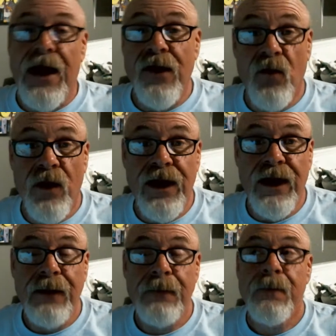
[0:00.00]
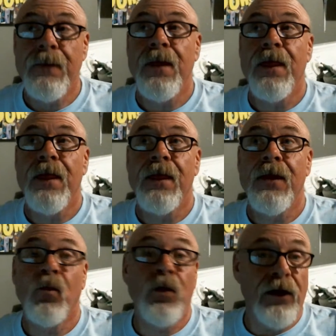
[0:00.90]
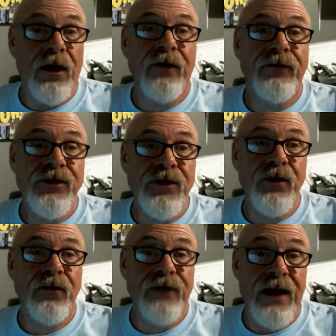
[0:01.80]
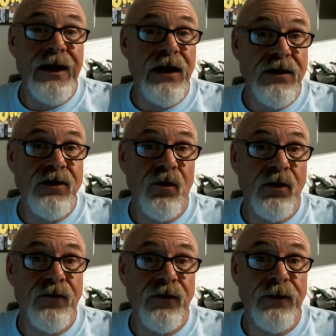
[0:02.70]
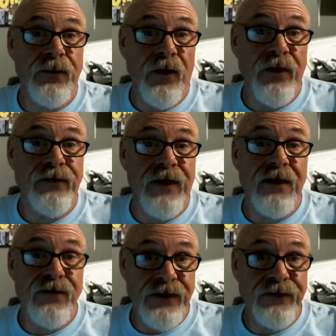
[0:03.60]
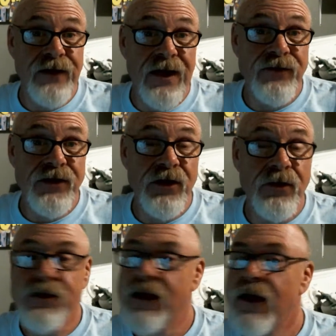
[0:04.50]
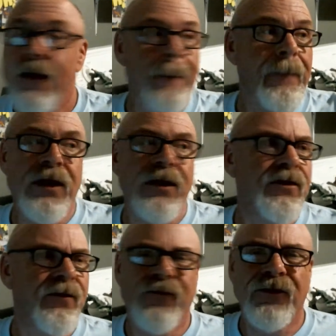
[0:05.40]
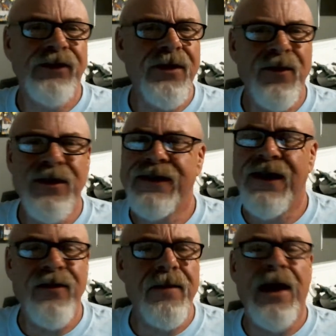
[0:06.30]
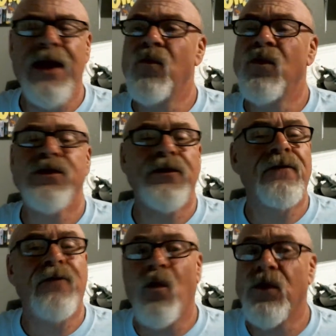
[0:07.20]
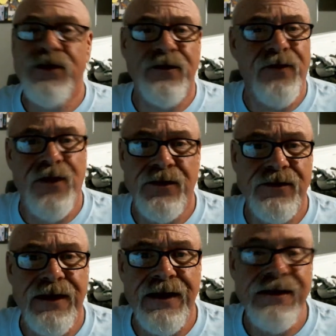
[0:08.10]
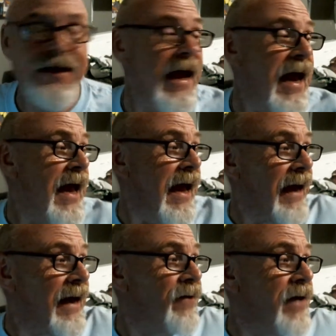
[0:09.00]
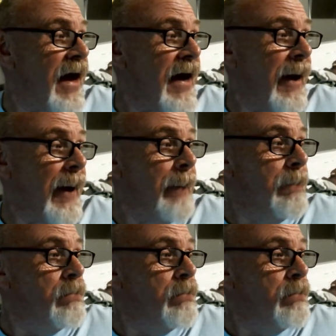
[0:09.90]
the way, would love to find a good source for some 35 Z5 tubes, because for some reason everybody wants a fortune for those things. And I've got it